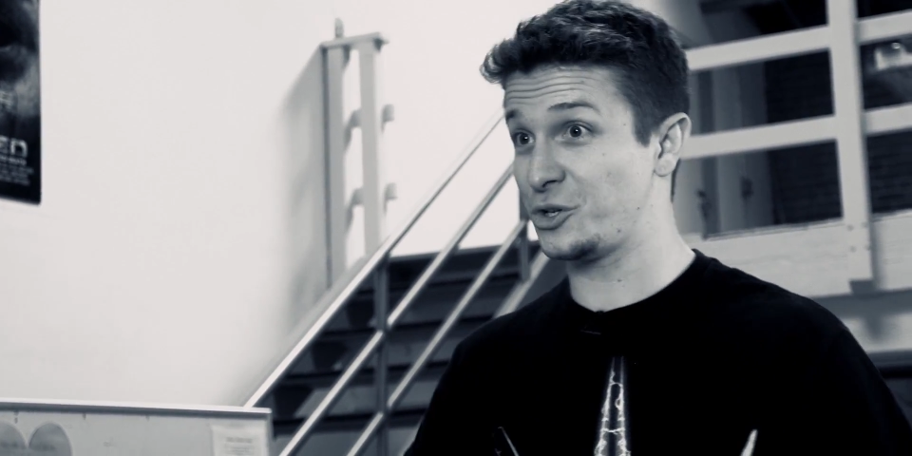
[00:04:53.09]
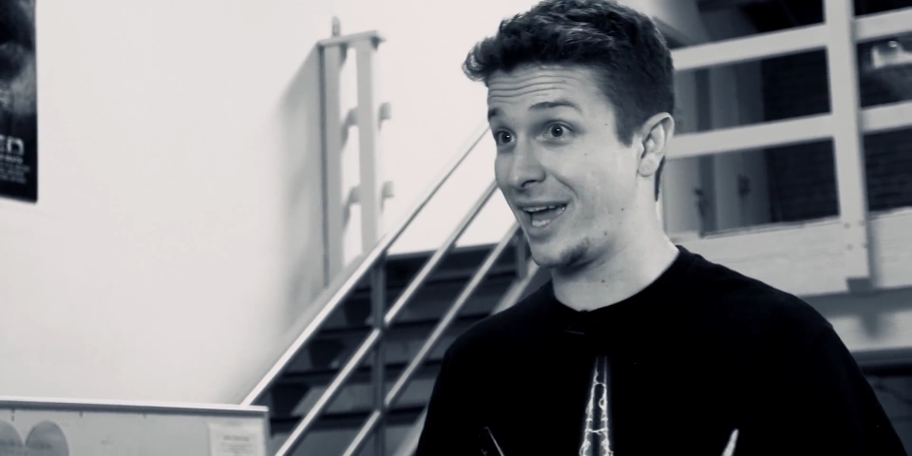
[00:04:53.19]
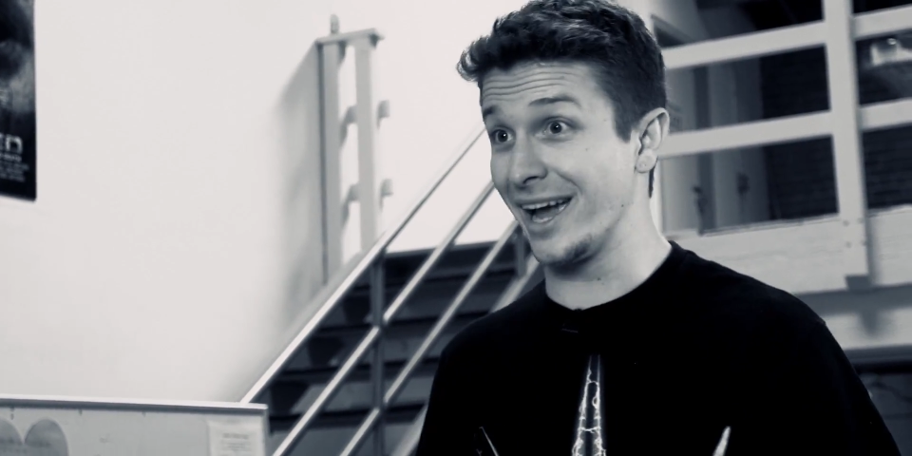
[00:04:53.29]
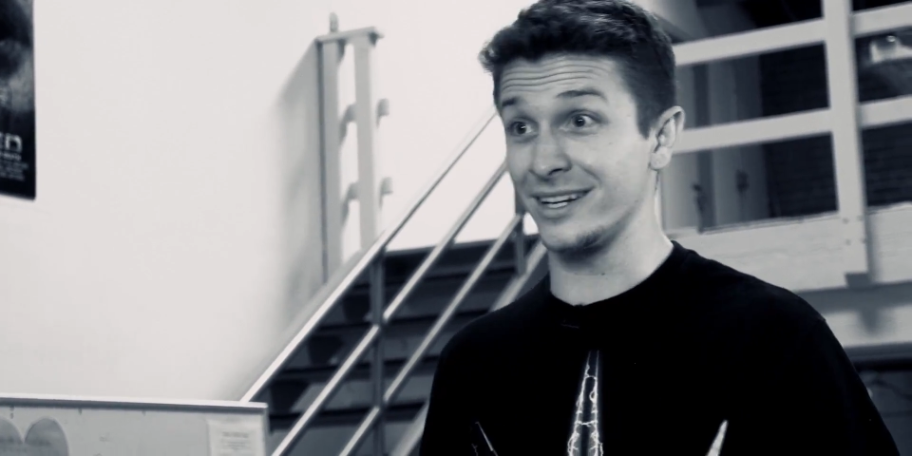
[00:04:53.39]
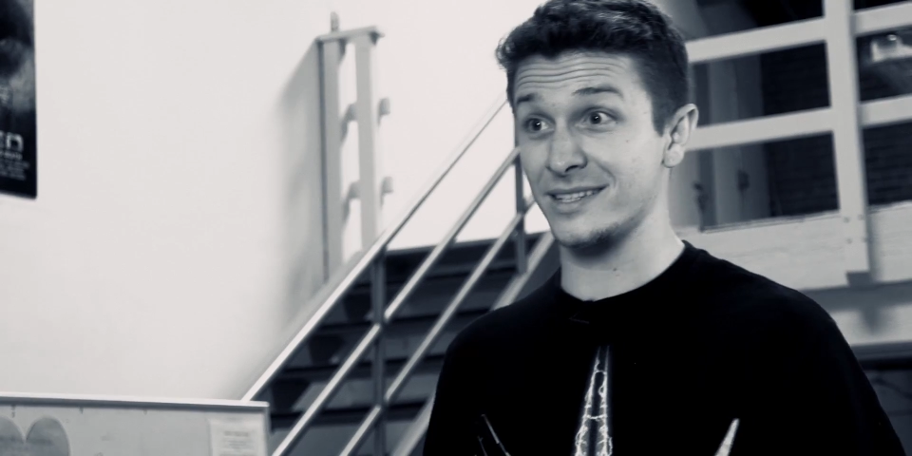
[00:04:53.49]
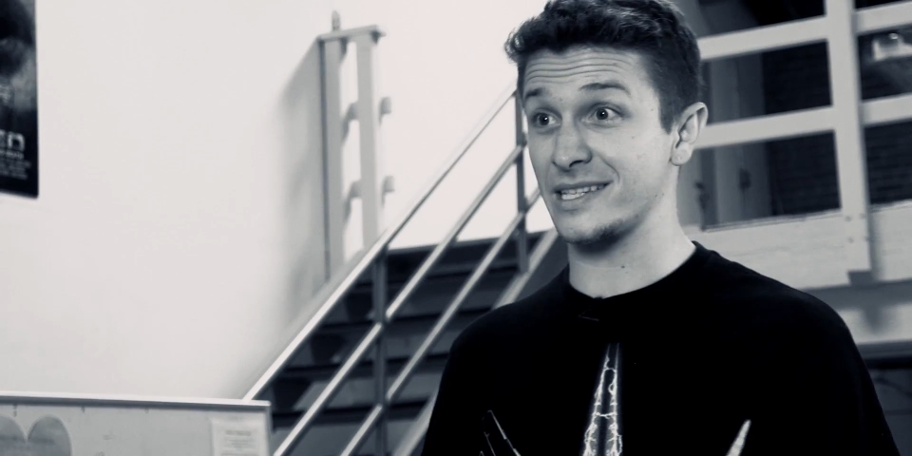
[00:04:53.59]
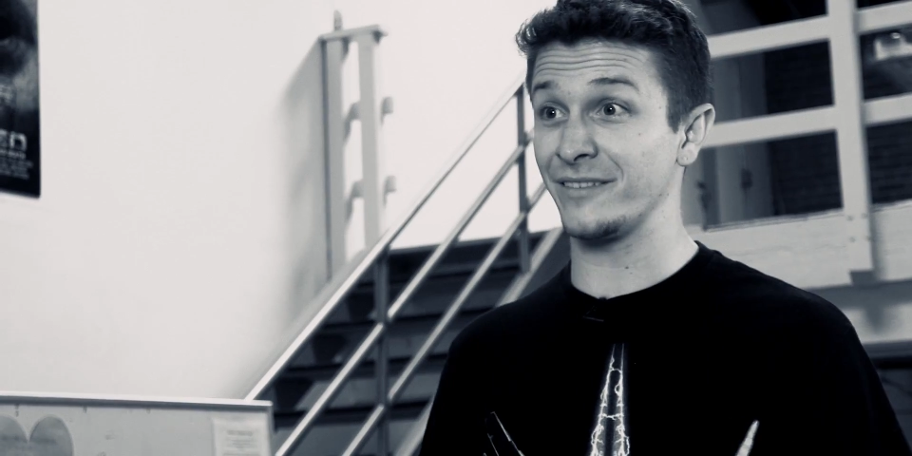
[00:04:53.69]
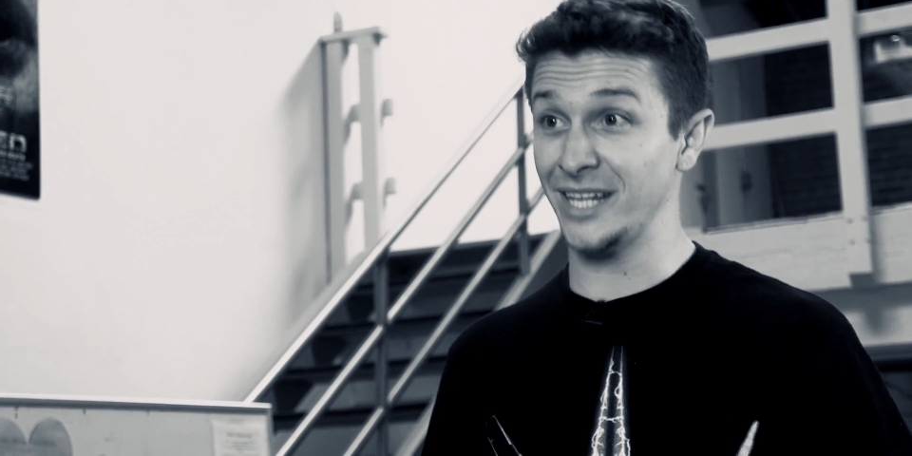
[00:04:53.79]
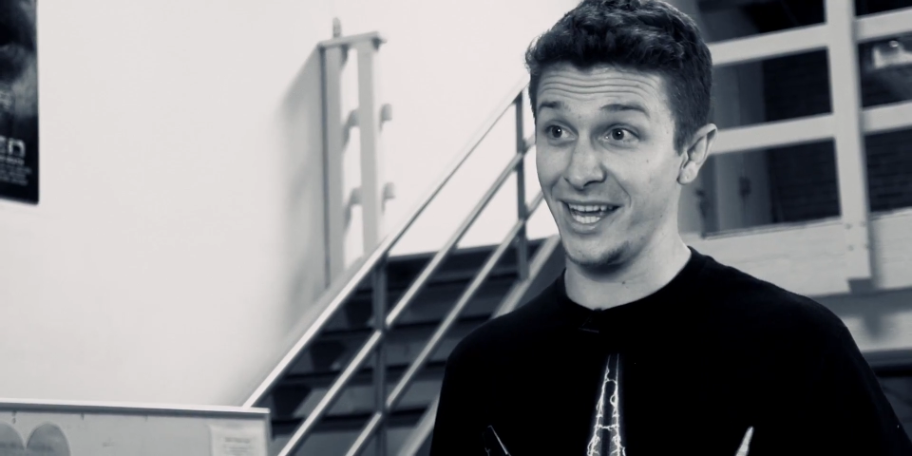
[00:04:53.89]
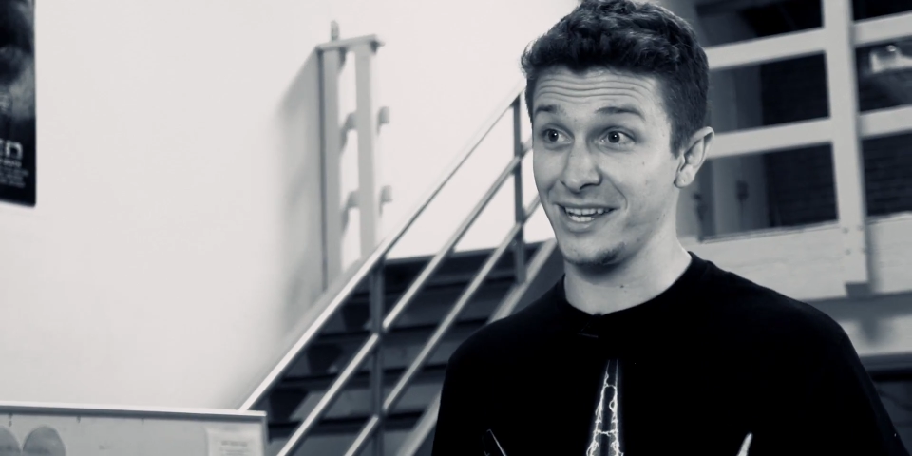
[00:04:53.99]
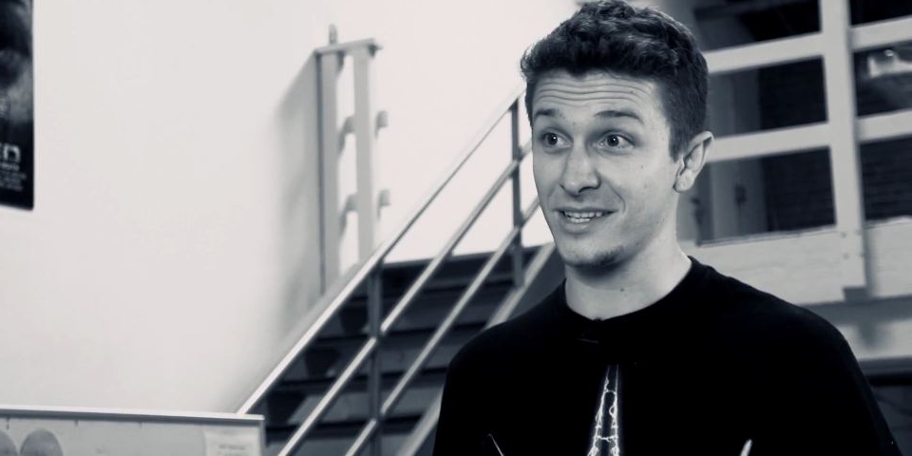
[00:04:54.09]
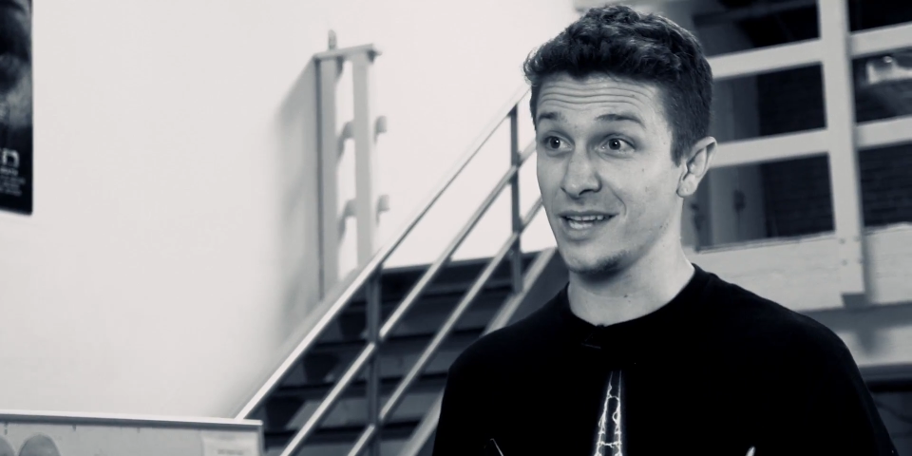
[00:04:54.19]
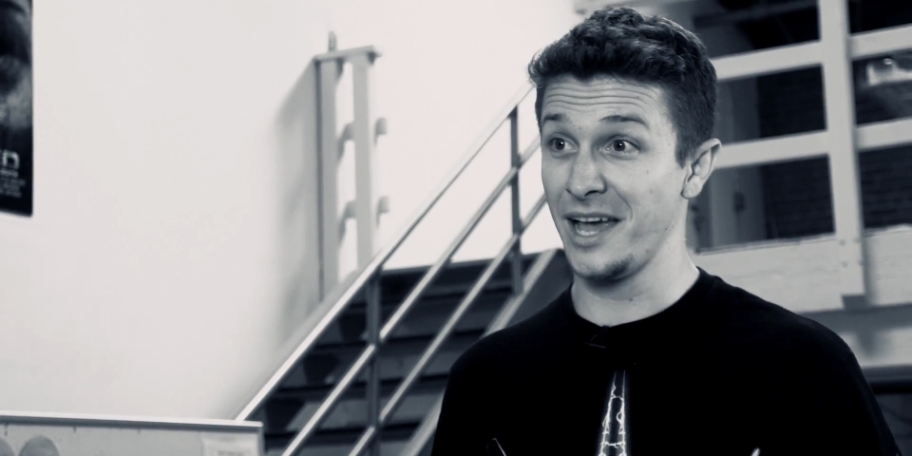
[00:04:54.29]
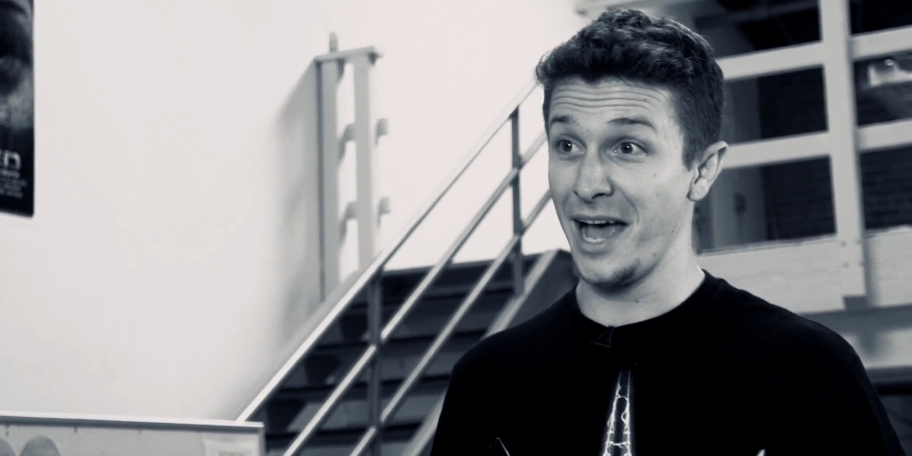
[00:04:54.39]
as you can in 7 days,